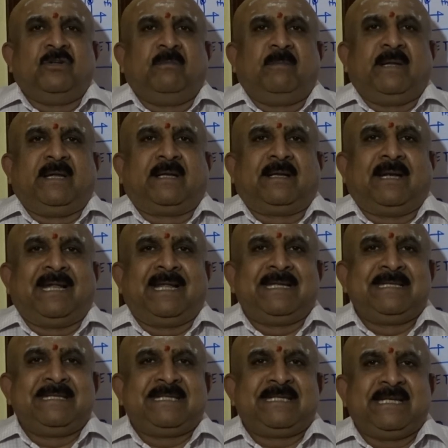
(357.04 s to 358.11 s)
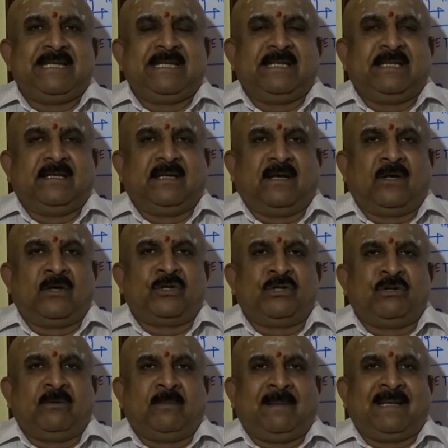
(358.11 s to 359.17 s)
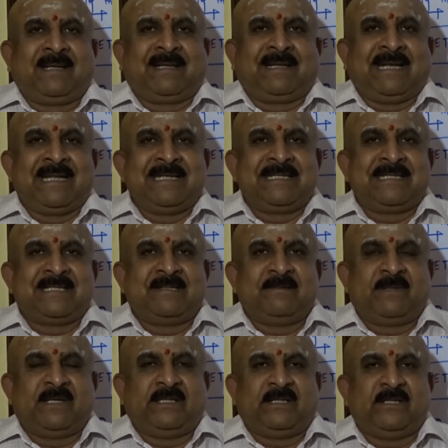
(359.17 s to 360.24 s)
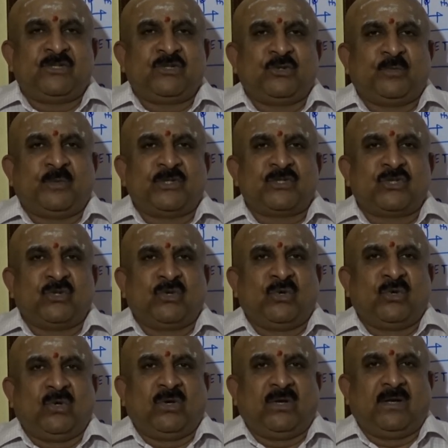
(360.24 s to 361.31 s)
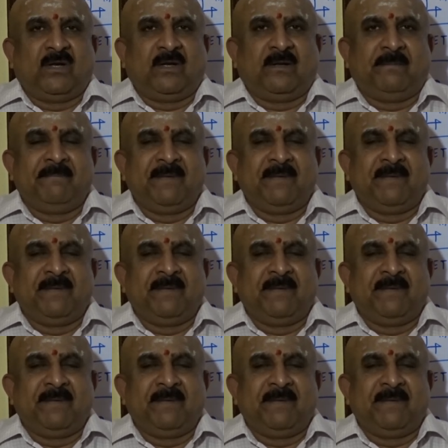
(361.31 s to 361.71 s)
you'll be cleansing, or you'll be cleansed by the super soul.